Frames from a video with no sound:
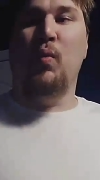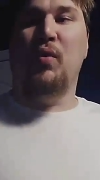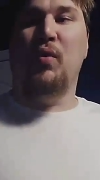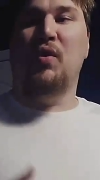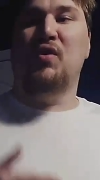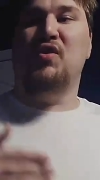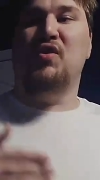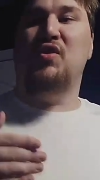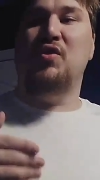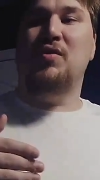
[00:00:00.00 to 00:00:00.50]

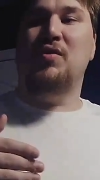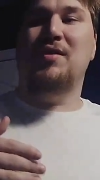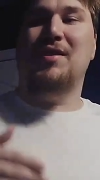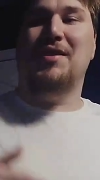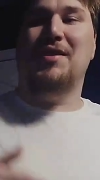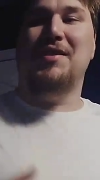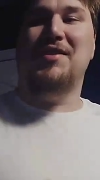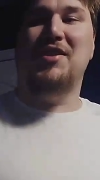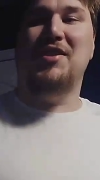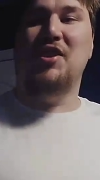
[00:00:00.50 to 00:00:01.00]
With the
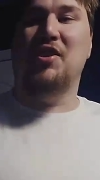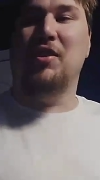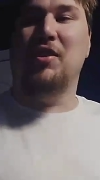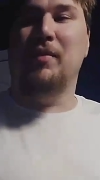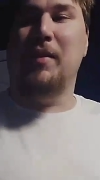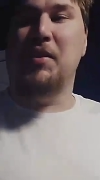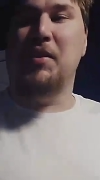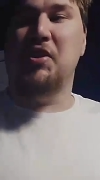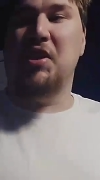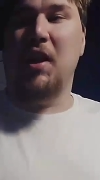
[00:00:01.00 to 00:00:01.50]
students at the
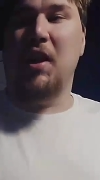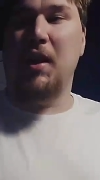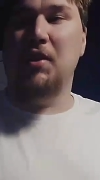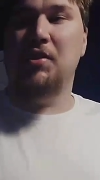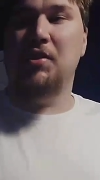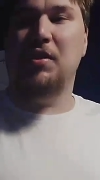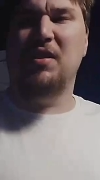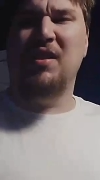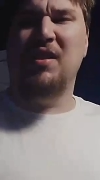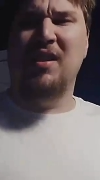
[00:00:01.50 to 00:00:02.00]
center of
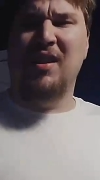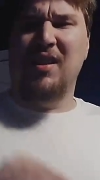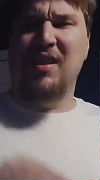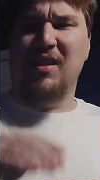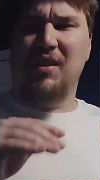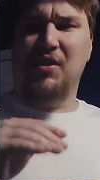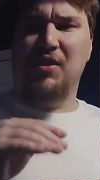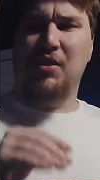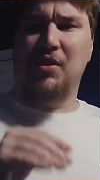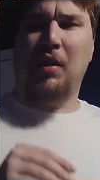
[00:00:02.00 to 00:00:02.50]
education,
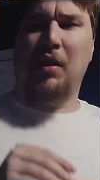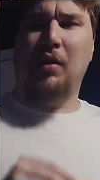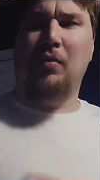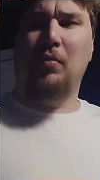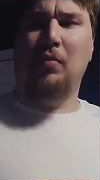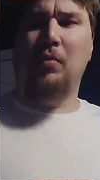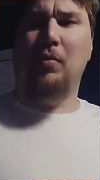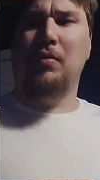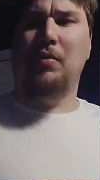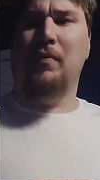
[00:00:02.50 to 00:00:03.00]
the
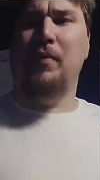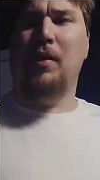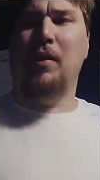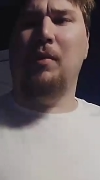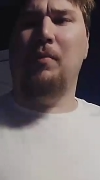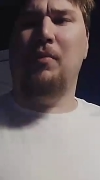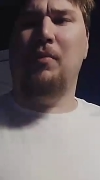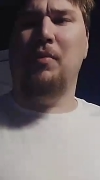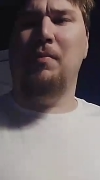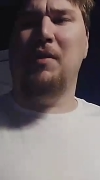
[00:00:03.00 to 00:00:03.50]
child will
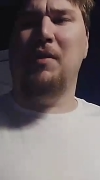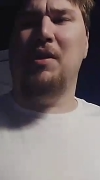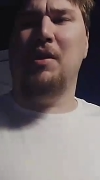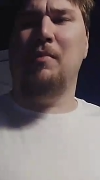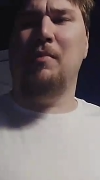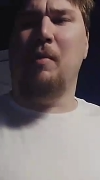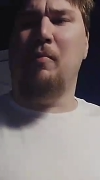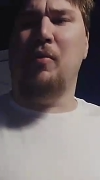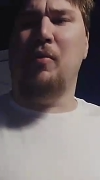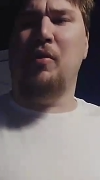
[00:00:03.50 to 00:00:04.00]
develop to
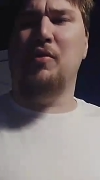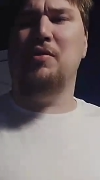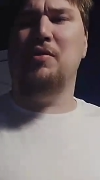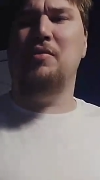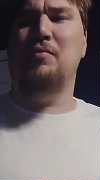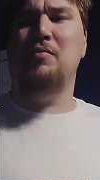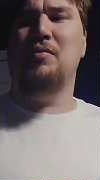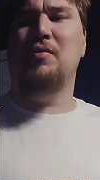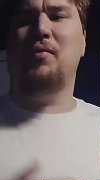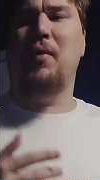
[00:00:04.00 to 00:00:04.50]
become a
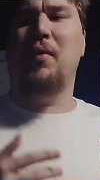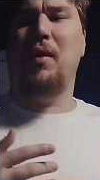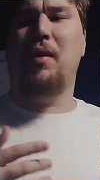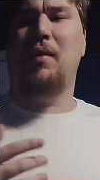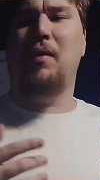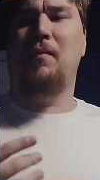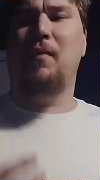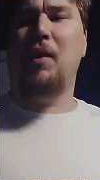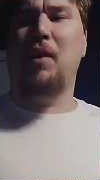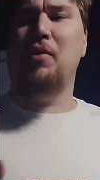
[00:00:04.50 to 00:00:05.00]
person who is
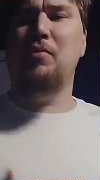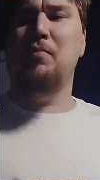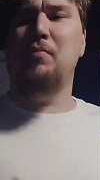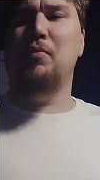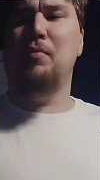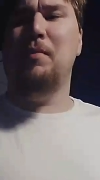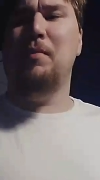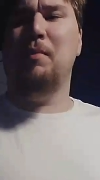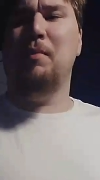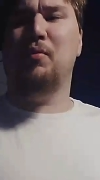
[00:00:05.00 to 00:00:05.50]
a
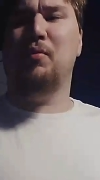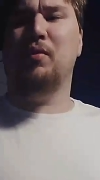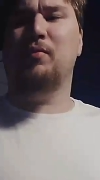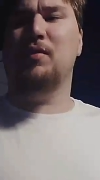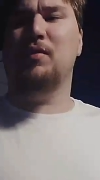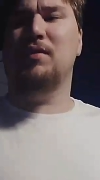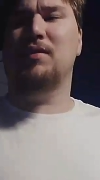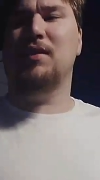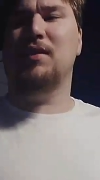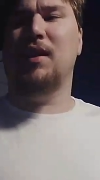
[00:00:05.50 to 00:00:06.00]
valuable member
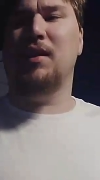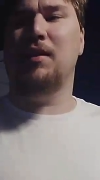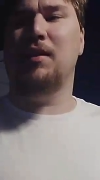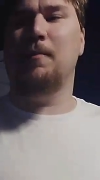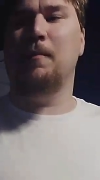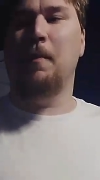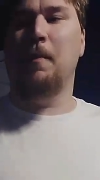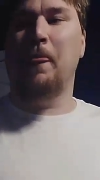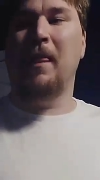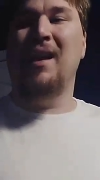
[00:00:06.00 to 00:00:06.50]
of
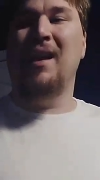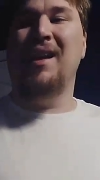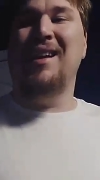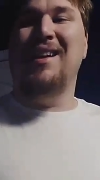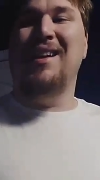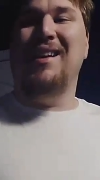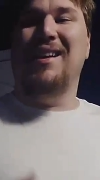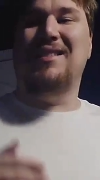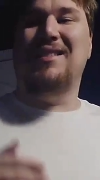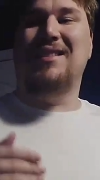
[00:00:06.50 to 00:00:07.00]
society,
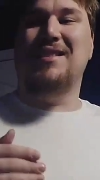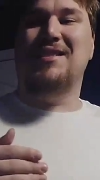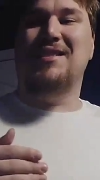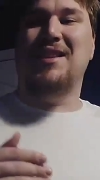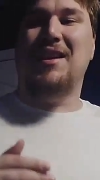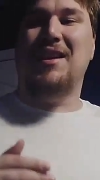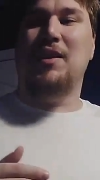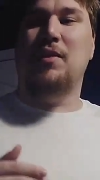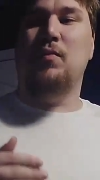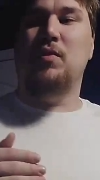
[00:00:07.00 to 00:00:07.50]
a
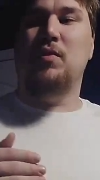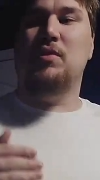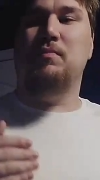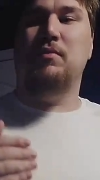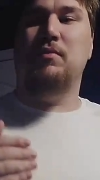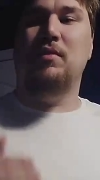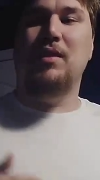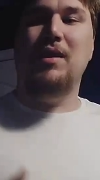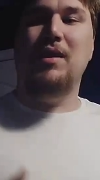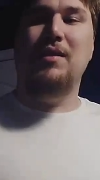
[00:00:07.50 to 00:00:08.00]
society
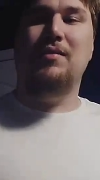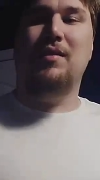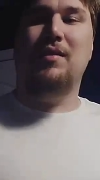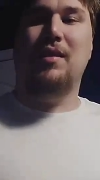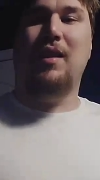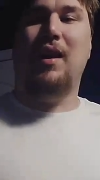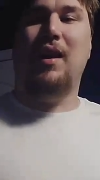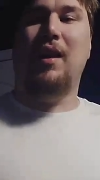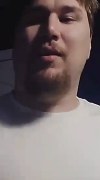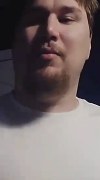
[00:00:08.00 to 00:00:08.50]
which believes
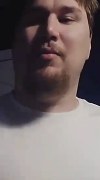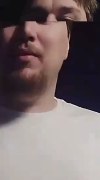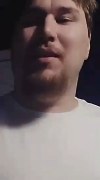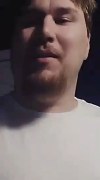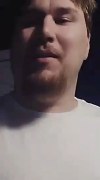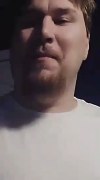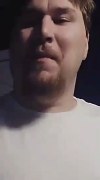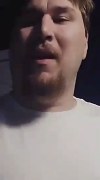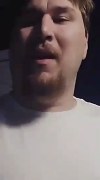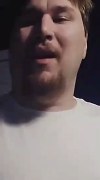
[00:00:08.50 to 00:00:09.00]
in
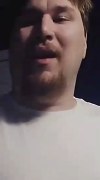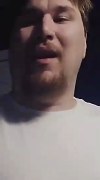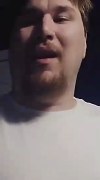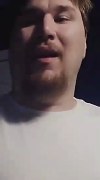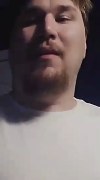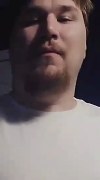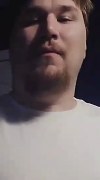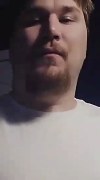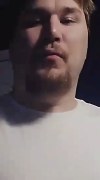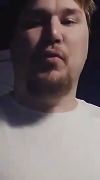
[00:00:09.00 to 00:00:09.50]
equity
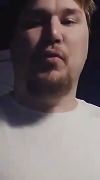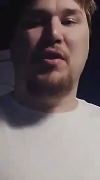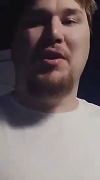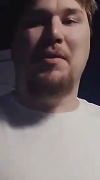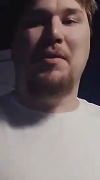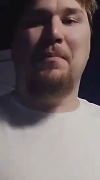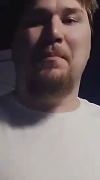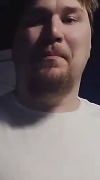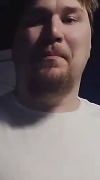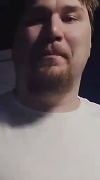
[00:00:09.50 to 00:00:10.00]
and
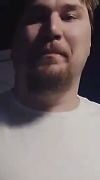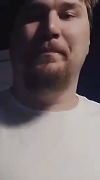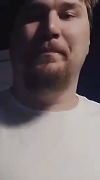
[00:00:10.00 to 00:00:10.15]
freedom.